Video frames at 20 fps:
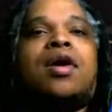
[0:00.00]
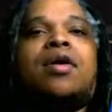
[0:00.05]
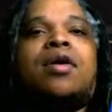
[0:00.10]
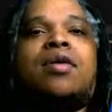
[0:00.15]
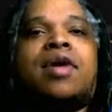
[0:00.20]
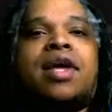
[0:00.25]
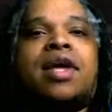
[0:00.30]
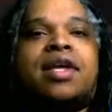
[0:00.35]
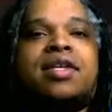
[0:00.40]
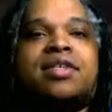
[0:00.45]

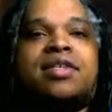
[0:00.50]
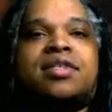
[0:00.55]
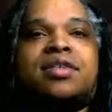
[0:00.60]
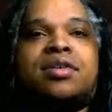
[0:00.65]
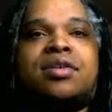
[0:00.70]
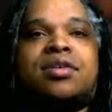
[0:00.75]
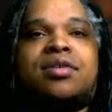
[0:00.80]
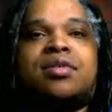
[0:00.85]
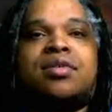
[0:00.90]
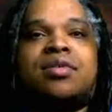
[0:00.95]
Okay,
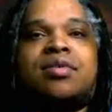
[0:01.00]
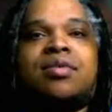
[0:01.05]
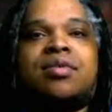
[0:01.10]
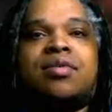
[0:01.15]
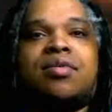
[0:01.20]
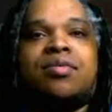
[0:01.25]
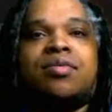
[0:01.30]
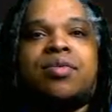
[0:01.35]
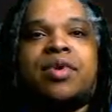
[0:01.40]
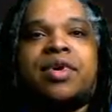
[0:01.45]
so
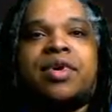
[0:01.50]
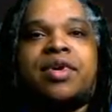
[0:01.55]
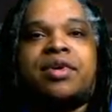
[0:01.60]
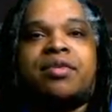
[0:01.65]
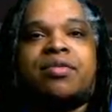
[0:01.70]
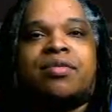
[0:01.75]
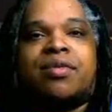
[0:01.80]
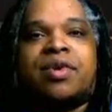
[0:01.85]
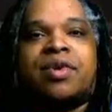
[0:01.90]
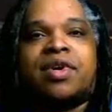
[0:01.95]

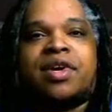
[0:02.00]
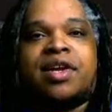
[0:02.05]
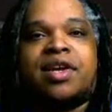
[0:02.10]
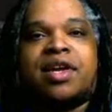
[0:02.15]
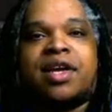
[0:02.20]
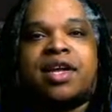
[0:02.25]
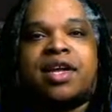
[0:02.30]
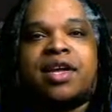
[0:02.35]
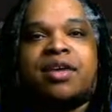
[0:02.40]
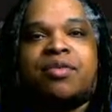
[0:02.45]
we're
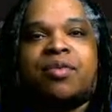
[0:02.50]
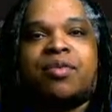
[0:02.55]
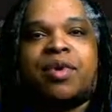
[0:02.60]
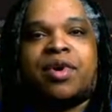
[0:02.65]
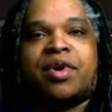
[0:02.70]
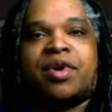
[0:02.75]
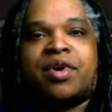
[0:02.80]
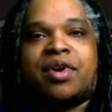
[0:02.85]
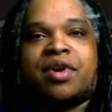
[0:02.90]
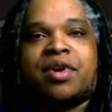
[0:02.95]
gonna
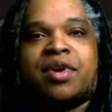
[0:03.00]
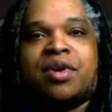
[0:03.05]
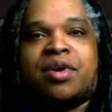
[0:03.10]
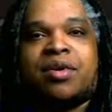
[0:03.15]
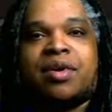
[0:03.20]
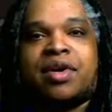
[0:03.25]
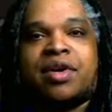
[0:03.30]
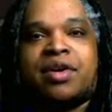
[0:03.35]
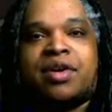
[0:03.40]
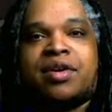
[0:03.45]

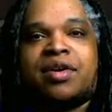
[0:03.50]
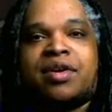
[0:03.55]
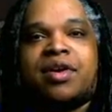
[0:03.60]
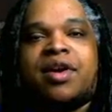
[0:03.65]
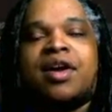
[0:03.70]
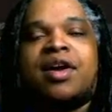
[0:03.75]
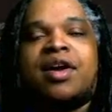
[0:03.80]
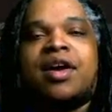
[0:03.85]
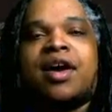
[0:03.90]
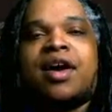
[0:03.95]
go here.
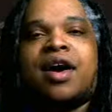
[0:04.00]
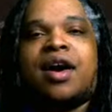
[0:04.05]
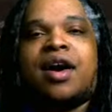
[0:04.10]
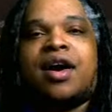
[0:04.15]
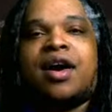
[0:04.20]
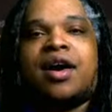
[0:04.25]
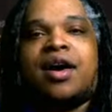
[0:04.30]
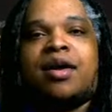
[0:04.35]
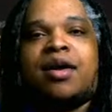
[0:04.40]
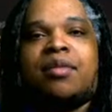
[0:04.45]

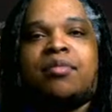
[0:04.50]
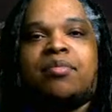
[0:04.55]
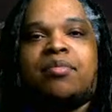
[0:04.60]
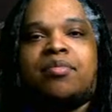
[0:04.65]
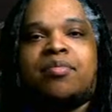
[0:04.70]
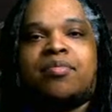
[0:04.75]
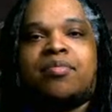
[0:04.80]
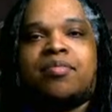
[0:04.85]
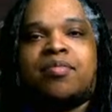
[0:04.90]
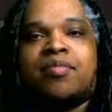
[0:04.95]

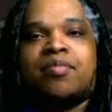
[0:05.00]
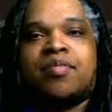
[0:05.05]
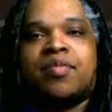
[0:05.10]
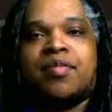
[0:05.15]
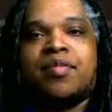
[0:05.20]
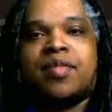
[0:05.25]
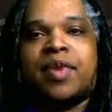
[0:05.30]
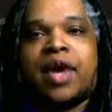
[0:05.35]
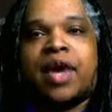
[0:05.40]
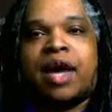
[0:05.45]
I'm
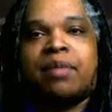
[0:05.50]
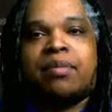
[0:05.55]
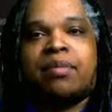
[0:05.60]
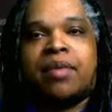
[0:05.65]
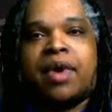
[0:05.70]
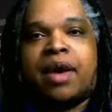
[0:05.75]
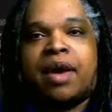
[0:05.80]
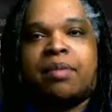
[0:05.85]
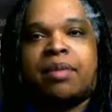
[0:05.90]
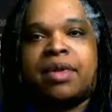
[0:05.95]

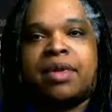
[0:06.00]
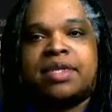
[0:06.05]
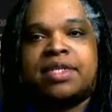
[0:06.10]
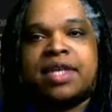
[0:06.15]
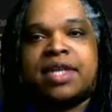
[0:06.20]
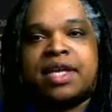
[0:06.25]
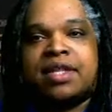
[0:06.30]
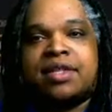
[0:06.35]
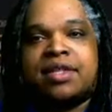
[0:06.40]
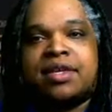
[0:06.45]
gonna
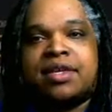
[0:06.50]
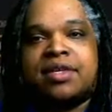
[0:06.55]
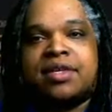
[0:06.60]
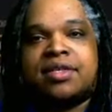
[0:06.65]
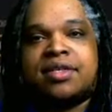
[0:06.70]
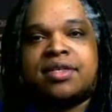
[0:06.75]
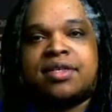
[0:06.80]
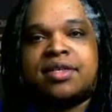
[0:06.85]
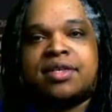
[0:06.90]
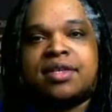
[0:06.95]
say
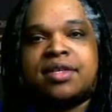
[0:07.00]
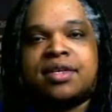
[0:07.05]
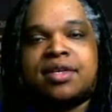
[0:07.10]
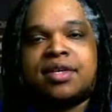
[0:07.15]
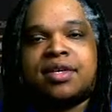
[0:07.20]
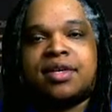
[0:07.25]
this.